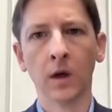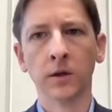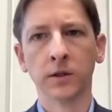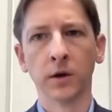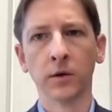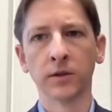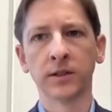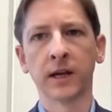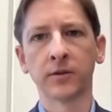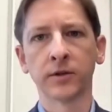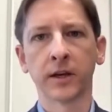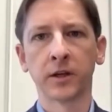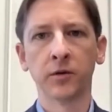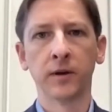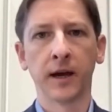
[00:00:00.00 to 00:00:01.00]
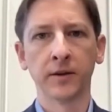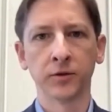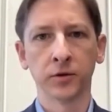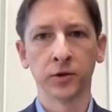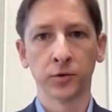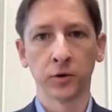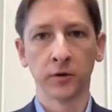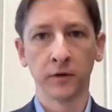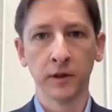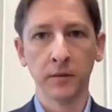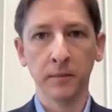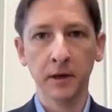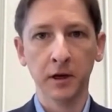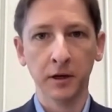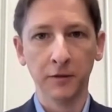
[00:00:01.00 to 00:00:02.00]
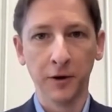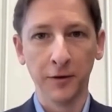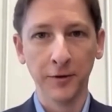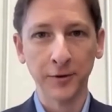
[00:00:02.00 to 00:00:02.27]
So, it sounds like you guys are sort of in the middle of all